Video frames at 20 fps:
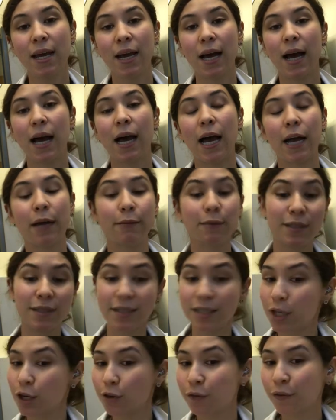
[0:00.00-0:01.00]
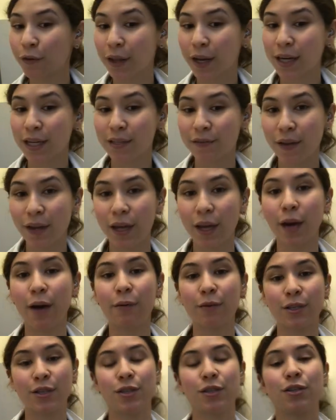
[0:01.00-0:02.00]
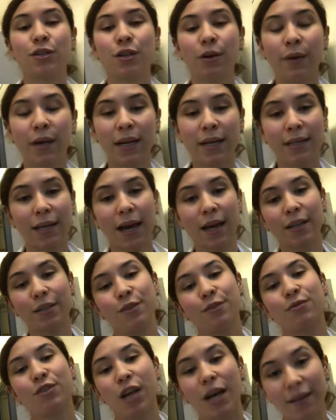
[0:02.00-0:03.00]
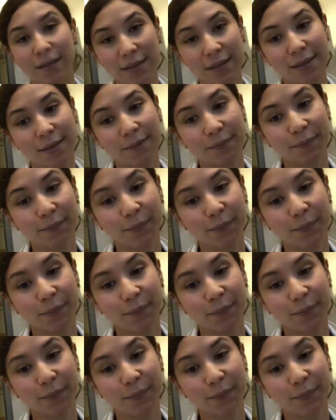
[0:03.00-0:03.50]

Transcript: I will see you for the next video, which is showing us how to do gels.